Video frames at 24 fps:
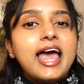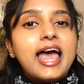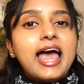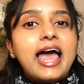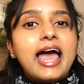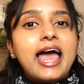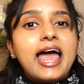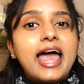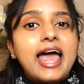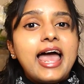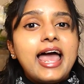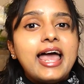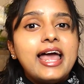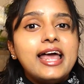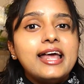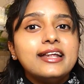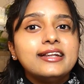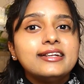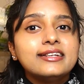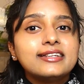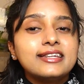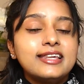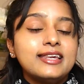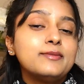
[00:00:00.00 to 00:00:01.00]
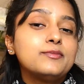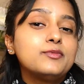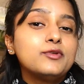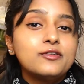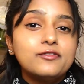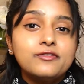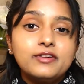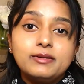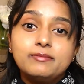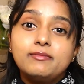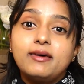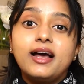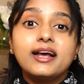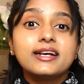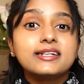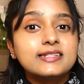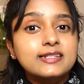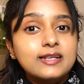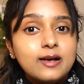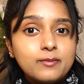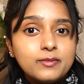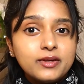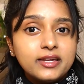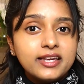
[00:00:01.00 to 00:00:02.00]
and keep your feedbacks
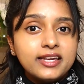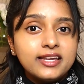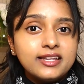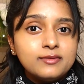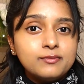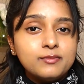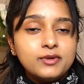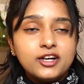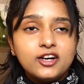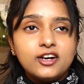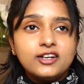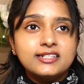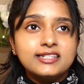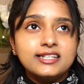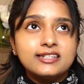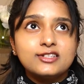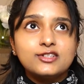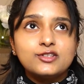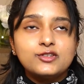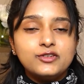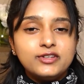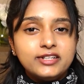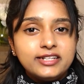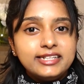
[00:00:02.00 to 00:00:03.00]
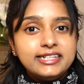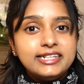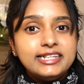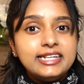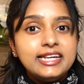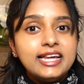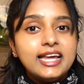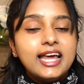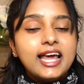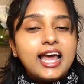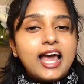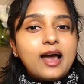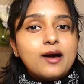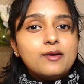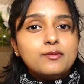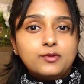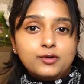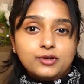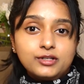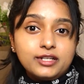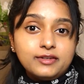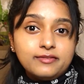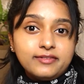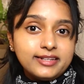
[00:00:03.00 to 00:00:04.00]
coming in, because it's really
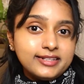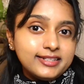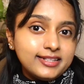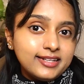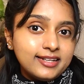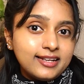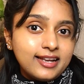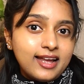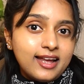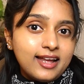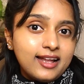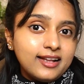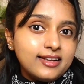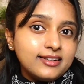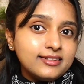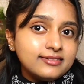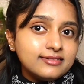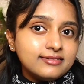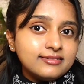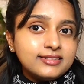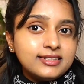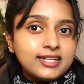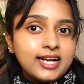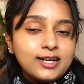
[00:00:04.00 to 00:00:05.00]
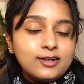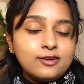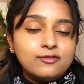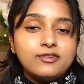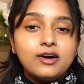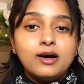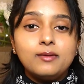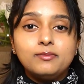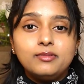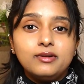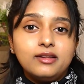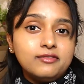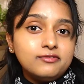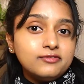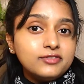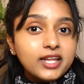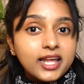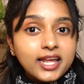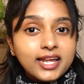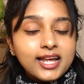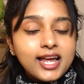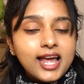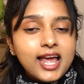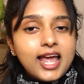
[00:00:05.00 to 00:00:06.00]
motivating and kind of
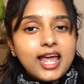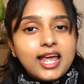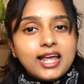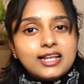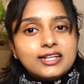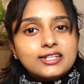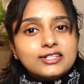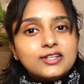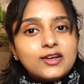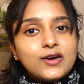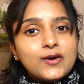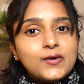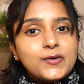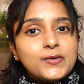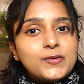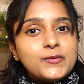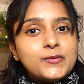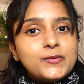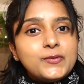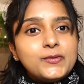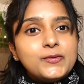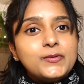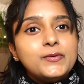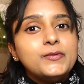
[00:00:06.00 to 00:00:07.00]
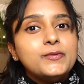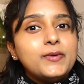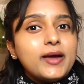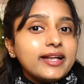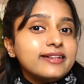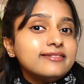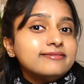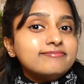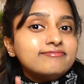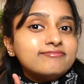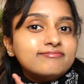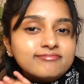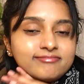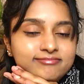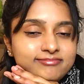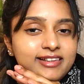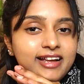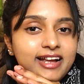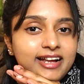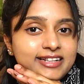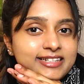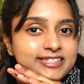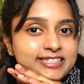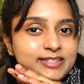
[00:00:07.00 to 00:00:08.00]
uplifting. So well,
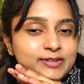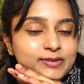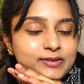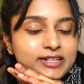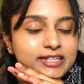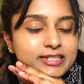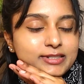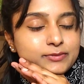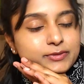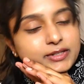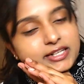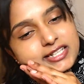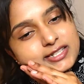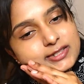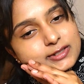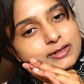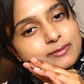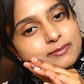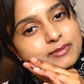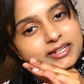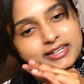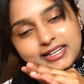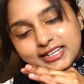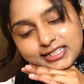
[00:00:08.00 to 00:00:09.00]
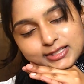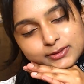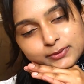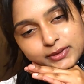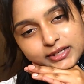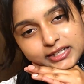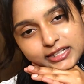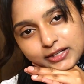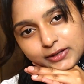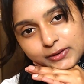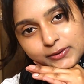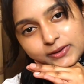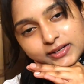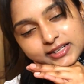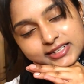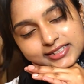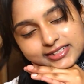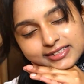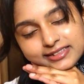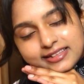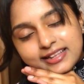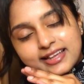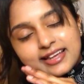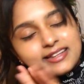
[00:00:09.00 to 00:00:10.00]
I'll see you guys very soon in my next video.
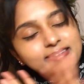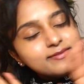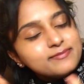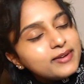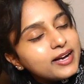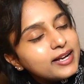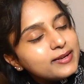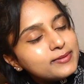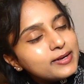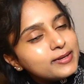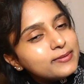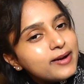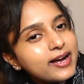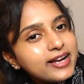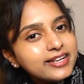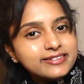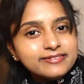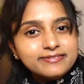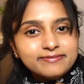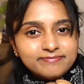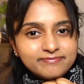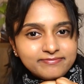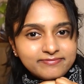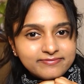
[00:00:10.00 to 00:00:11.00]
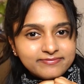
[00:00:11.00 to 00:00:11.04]
Until then, bye bye bye.